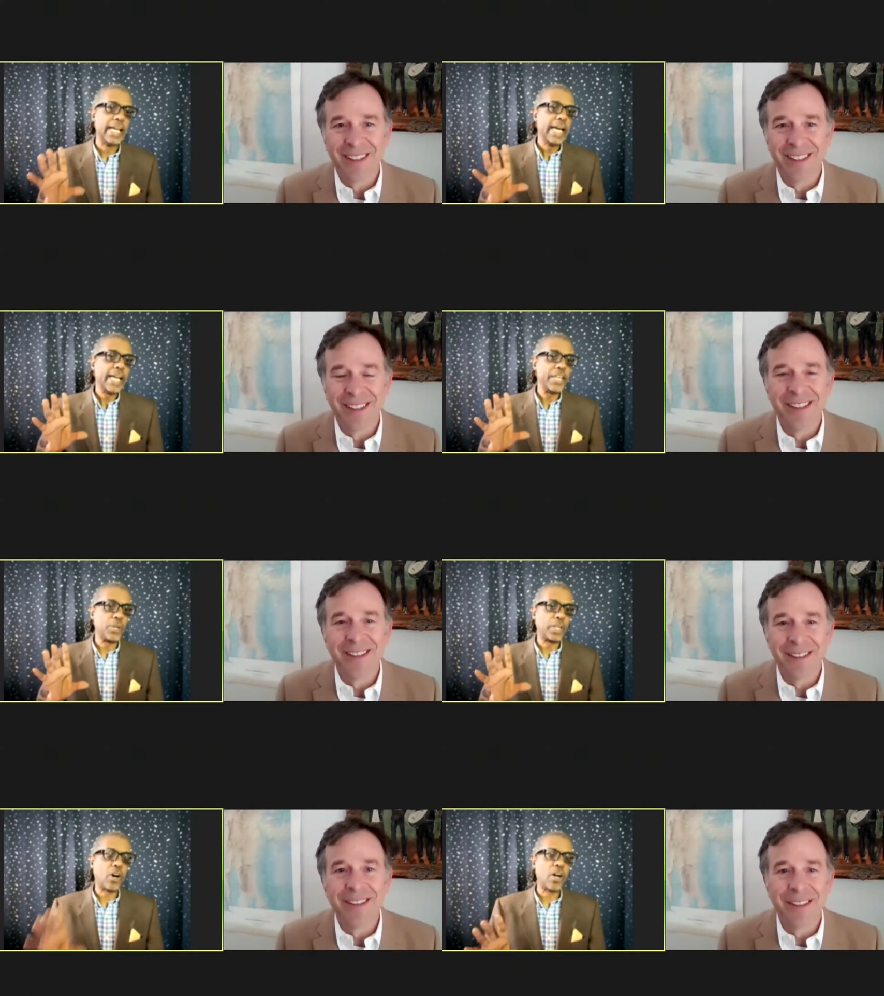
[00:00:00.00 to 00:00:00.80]
Speaker 1: You're
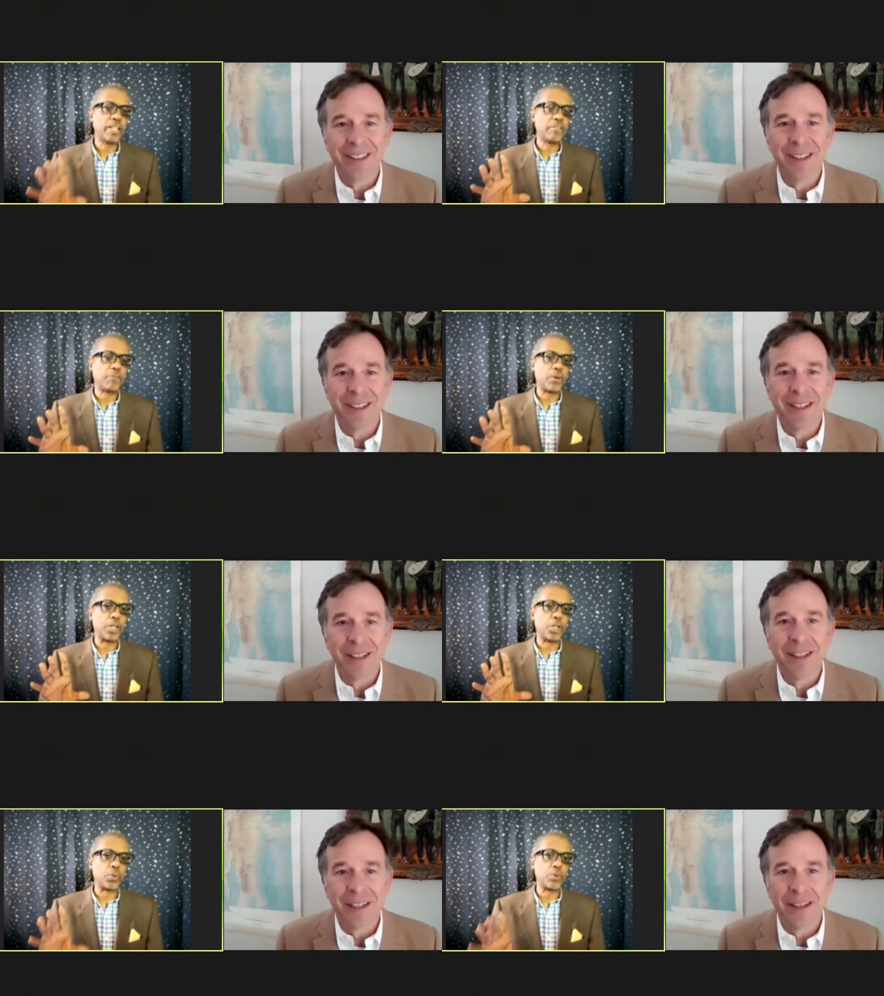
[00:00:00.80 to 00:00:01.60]
calling for a
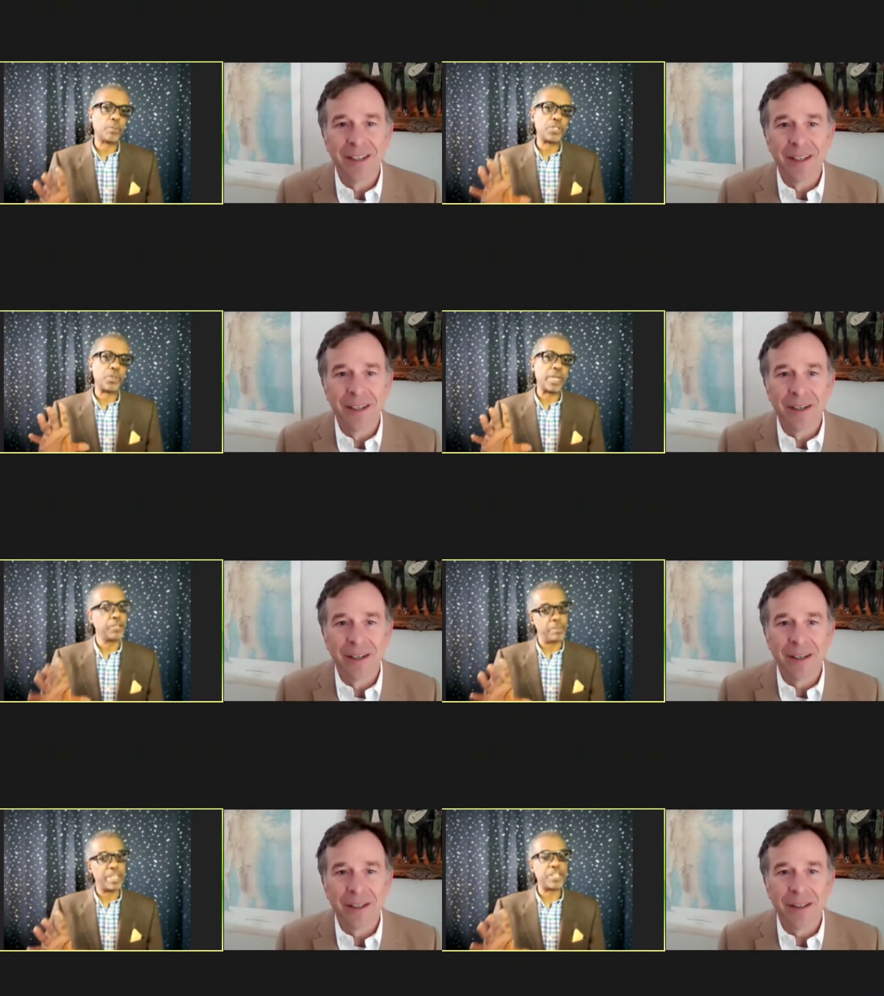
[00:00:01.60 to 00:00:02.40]
group to, and you
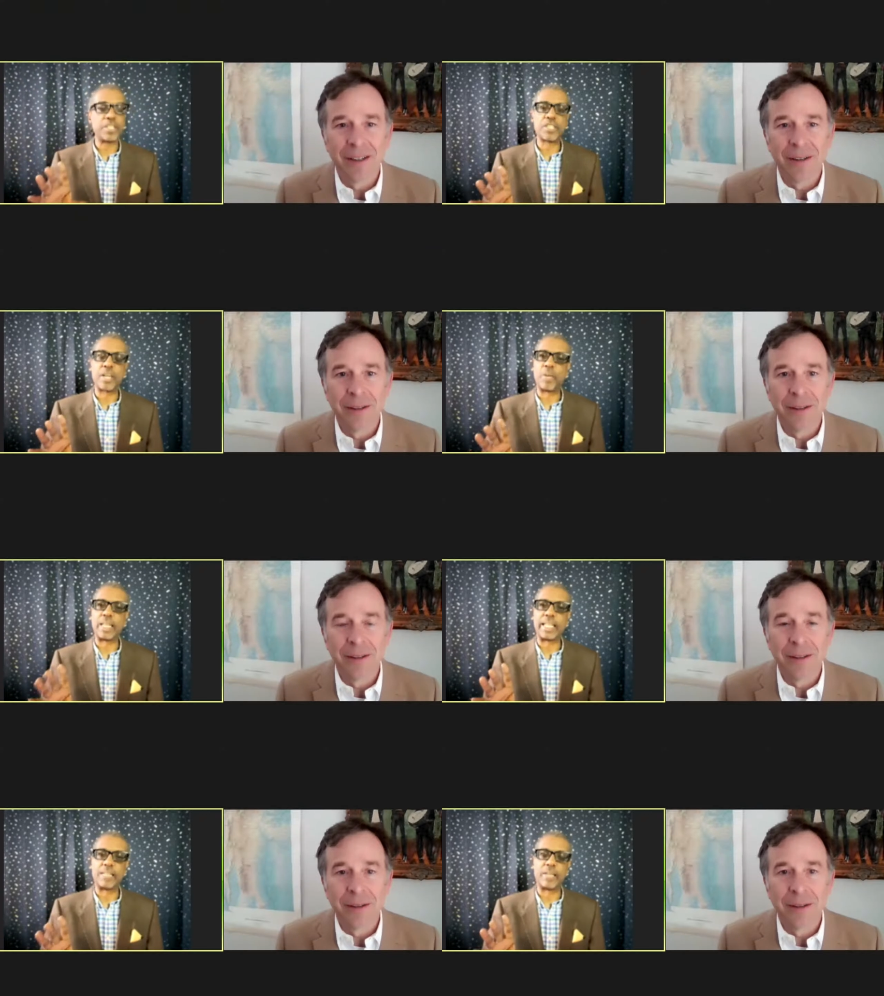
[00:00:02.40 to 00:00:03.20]
mentioned this, I want to
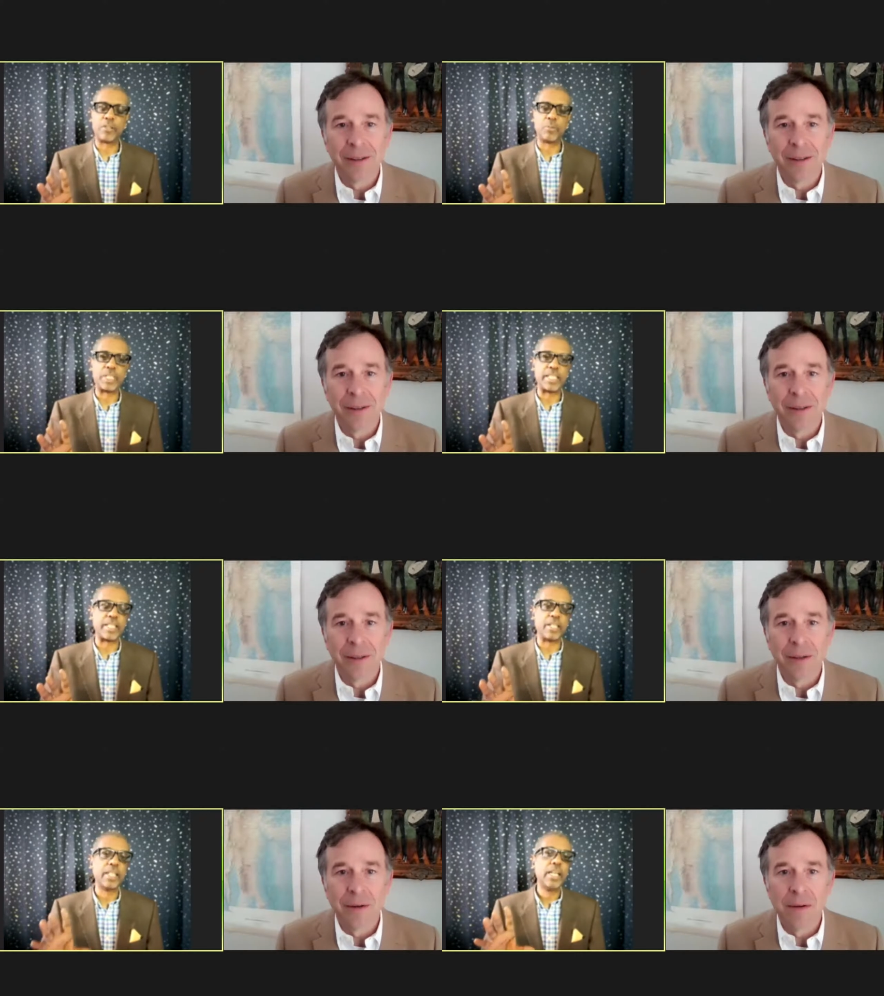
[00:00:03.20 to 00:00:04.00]
get a little more
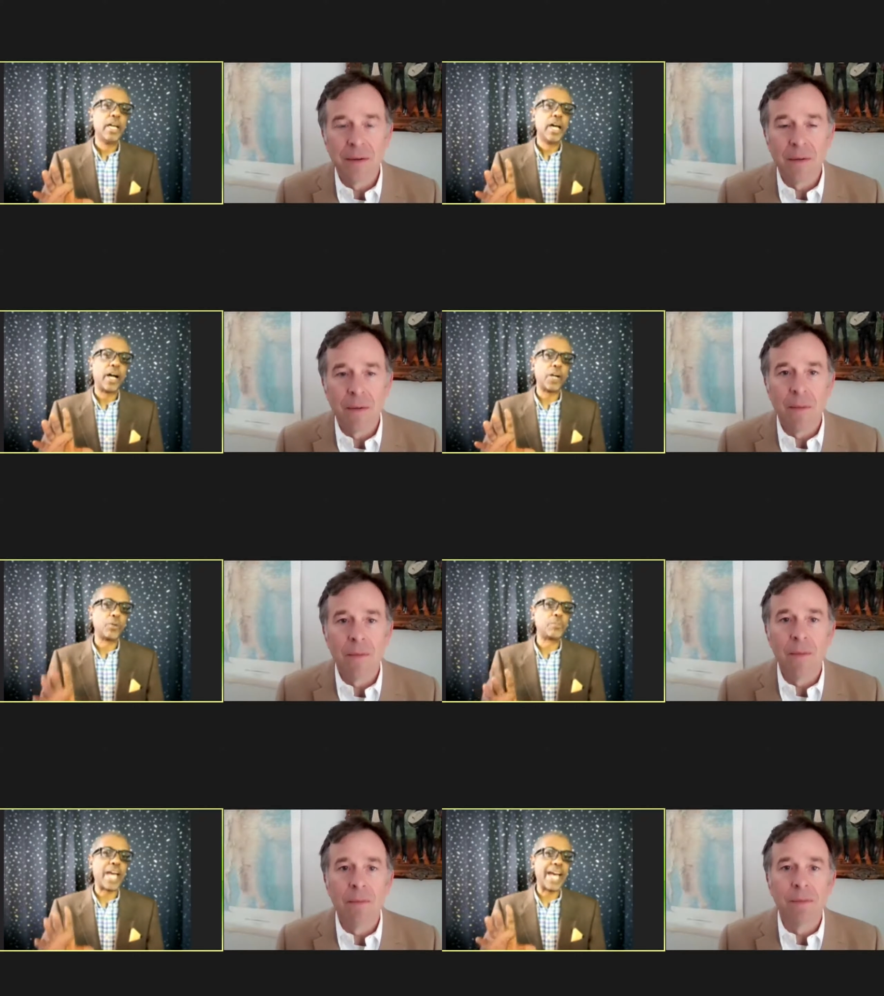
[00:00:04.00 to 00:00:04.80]
detail, a group
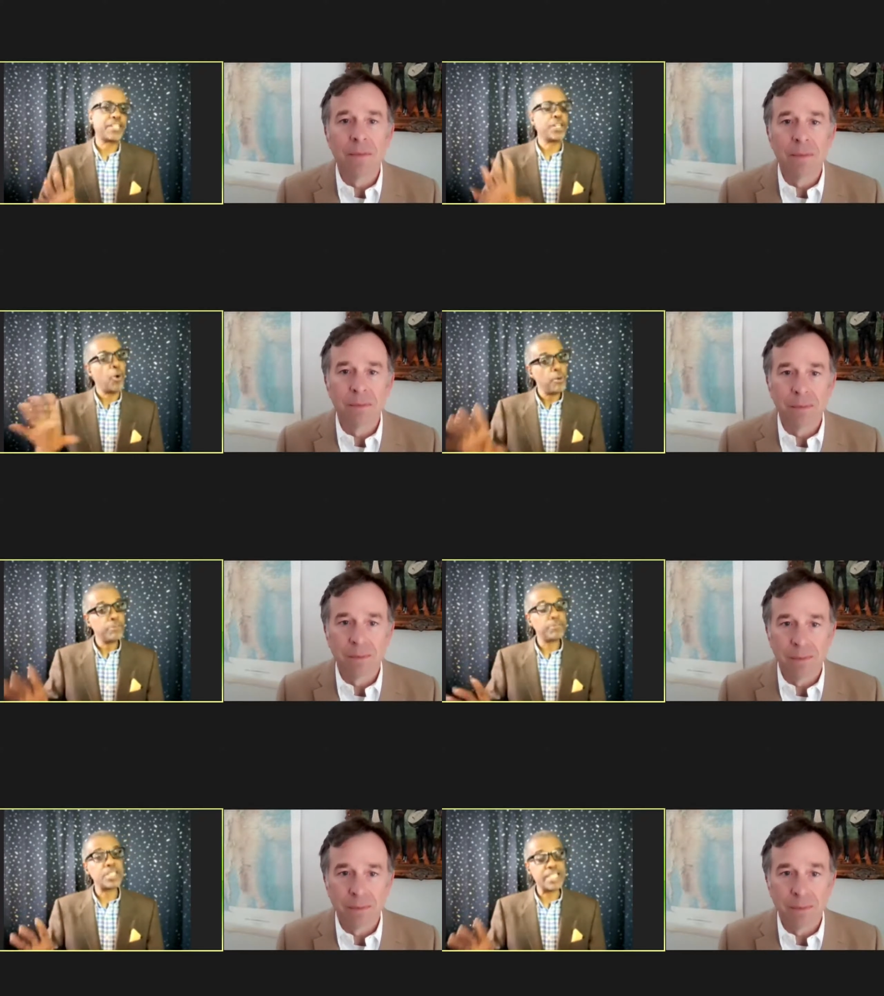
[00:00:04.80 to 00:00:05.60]
to actually
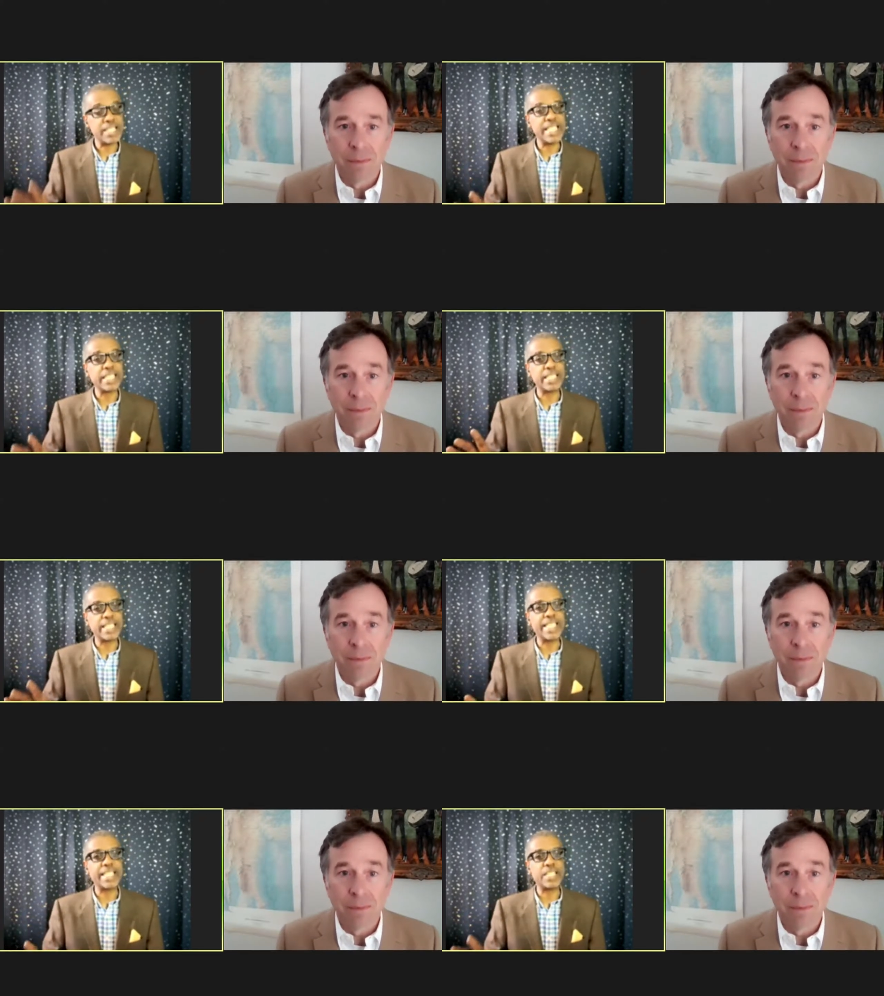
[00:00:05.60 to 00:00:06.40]
oversee the
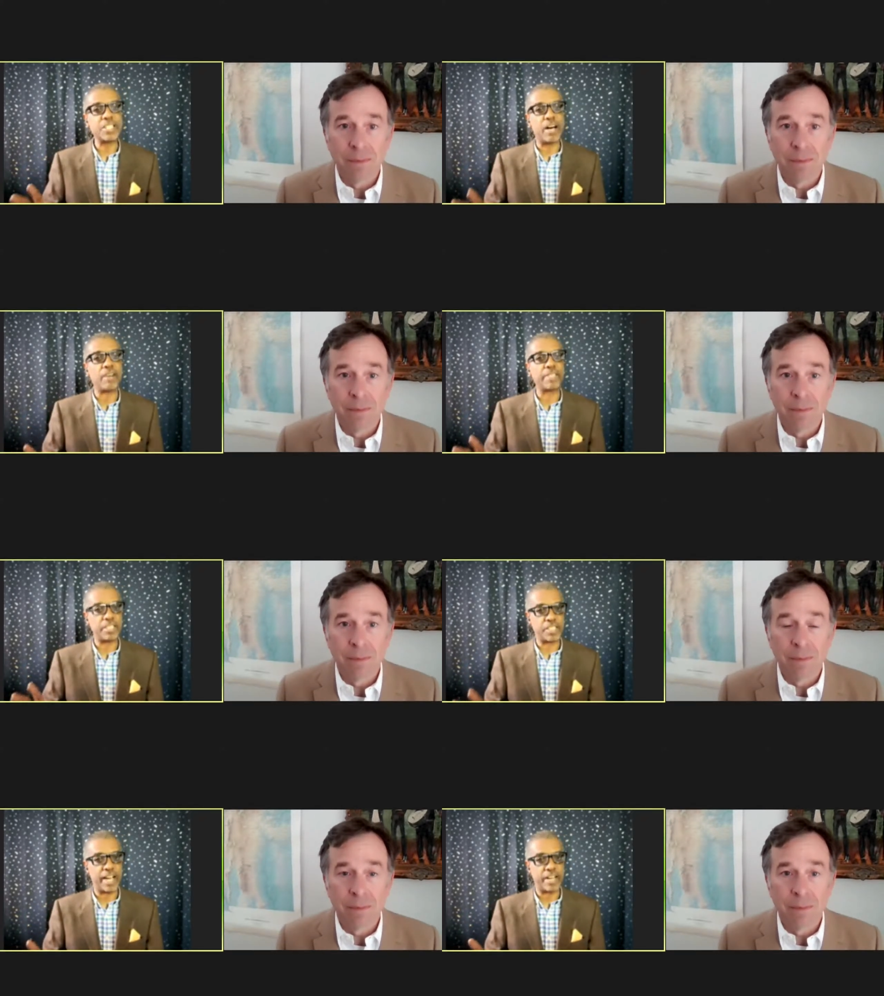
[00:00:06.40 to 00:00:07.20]
needs of the
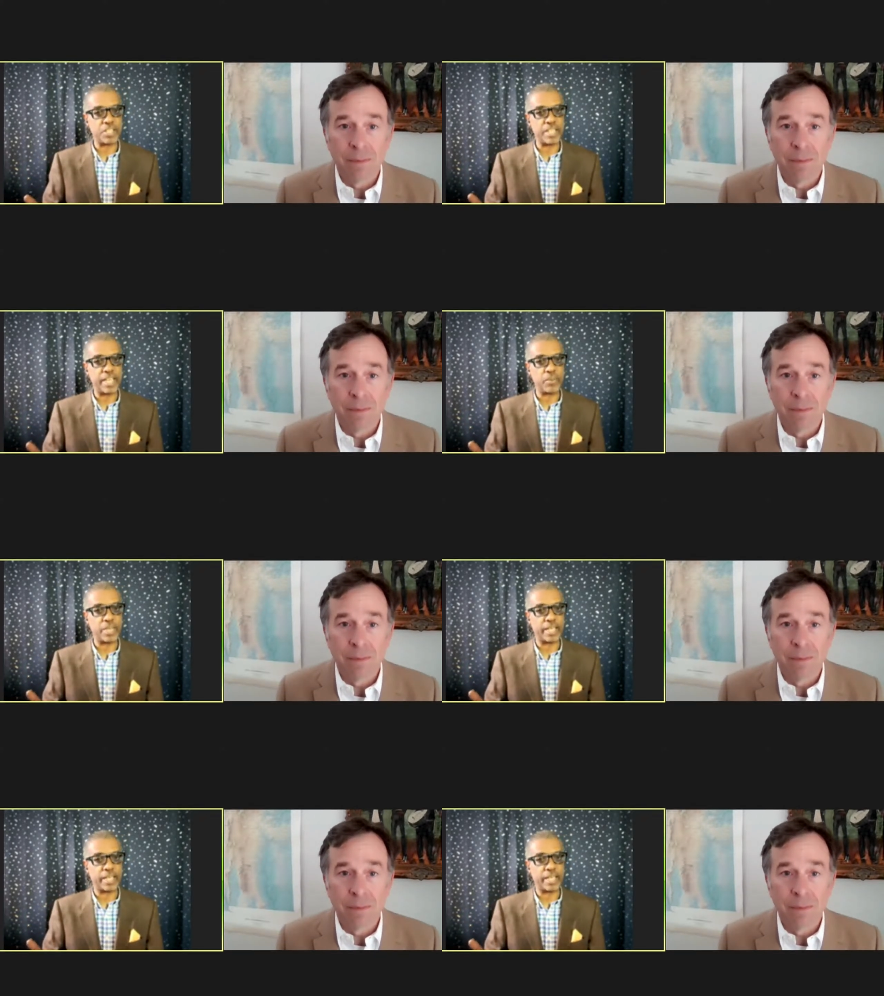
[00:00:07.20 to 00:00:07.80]
entire state when it